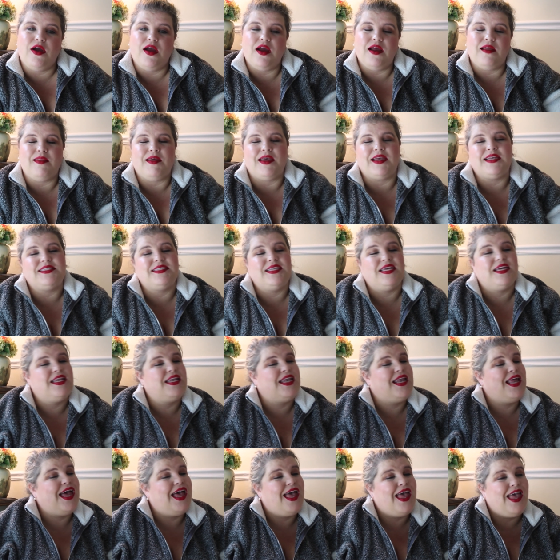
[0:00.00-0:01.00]
like I
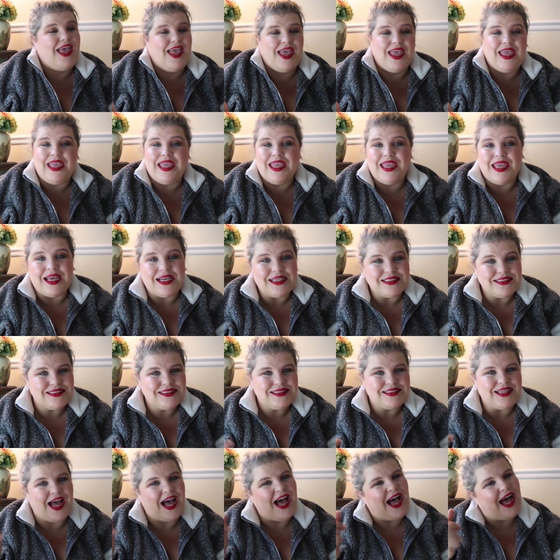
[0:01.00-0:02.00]
said, hey,
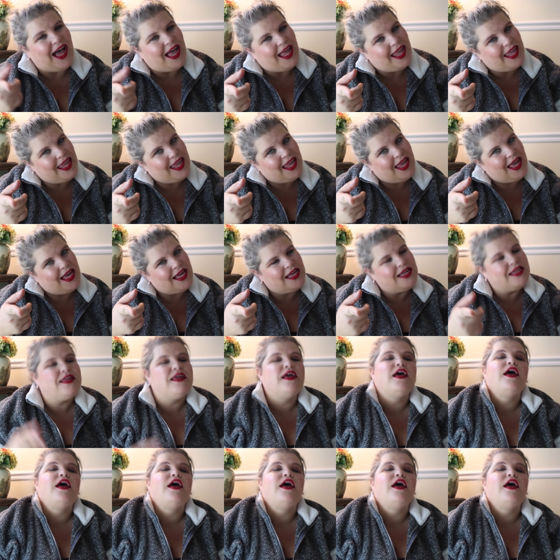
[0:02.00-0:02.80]
hiya.